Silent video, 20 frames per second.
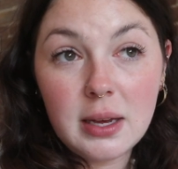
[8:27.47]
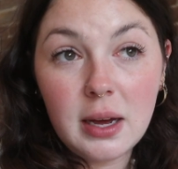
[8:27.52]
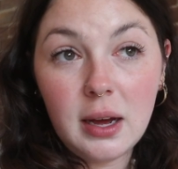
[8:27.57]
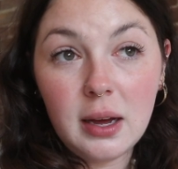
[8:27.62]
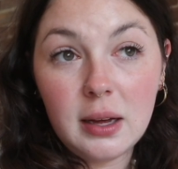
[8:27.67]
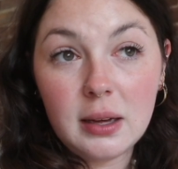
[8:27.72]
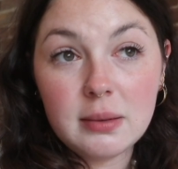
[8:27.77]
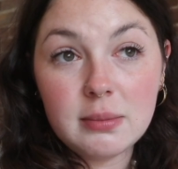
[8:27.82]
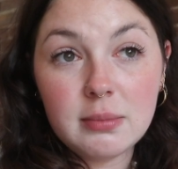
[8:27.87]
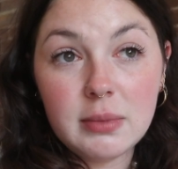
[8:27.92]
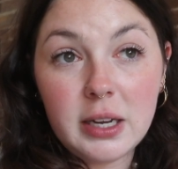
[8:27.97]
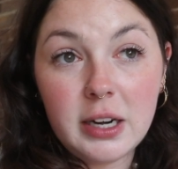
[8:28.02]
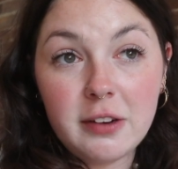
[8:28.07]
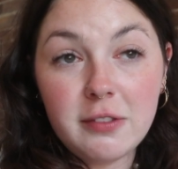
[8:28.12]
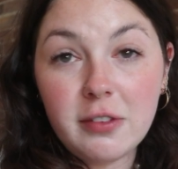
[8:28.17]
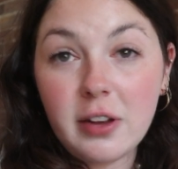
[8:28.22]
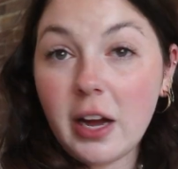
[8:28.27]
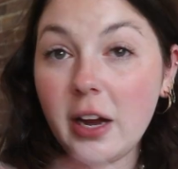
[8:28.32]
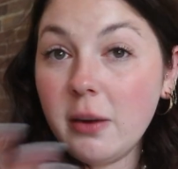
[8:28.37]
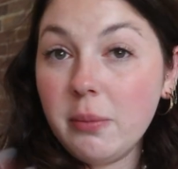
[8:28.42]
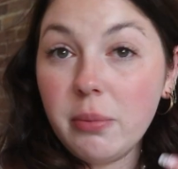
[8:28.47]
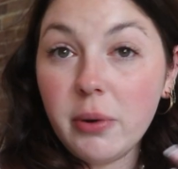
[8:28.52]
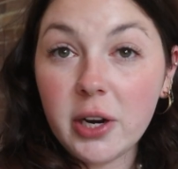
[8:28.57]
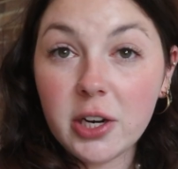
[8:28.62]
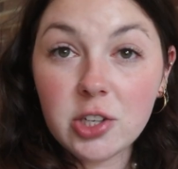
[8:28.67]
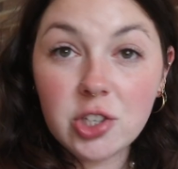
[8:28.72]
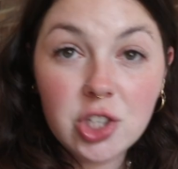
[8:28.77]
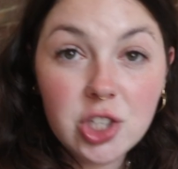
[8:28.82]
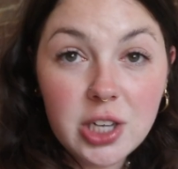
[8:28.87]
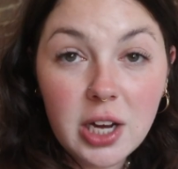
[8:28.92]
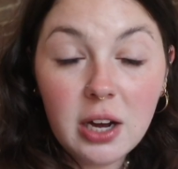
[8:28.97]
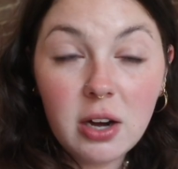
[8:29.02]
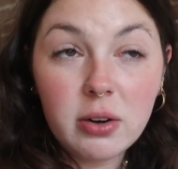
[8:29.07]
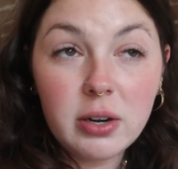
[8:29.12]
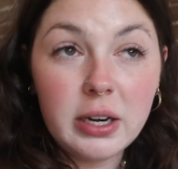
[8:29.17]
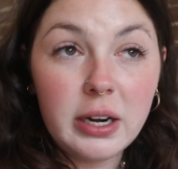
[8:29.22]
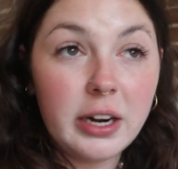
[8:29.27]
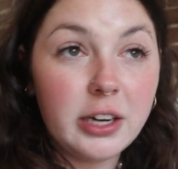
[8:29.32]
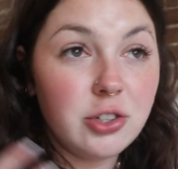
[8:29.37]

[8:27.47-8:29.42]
and I've kind of branched out and I